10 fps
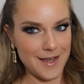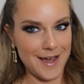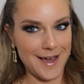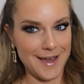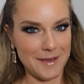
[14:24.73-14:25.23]

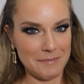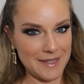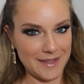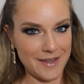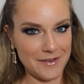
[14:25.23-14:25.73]

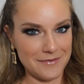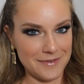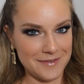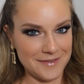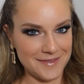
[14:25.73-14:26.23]
in love.
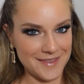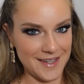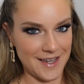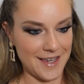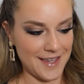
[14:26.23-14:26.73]

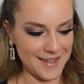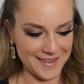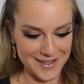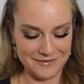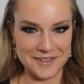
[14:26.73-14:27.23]
I
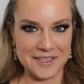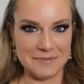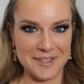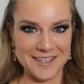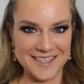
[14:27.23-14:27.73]
love this
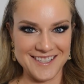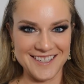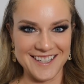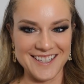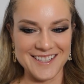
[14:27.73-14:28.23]
blush.
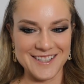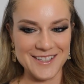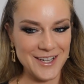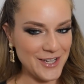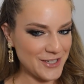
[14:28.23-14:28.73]
It's
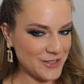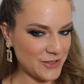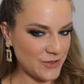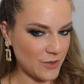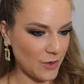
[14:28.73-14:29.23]

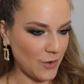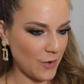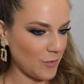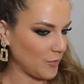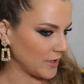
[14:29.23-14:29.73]

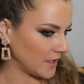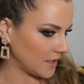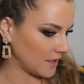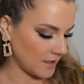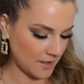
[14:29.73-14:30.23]
so
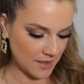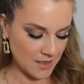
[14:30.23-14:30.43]
pretty.